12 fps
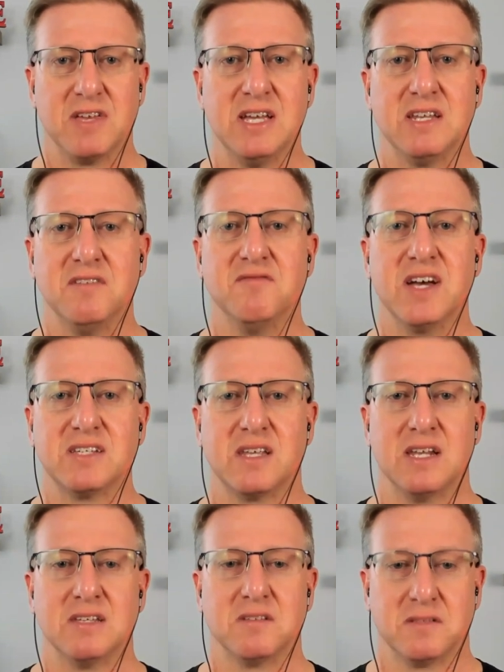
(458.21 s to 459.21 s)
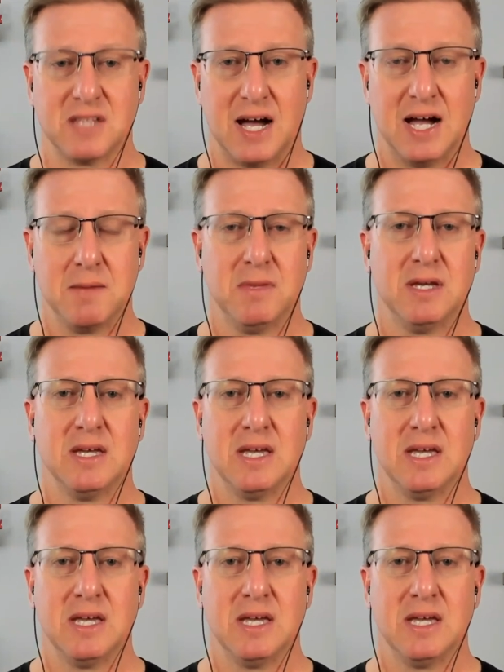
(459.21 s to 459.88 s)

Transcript: He had invested his time,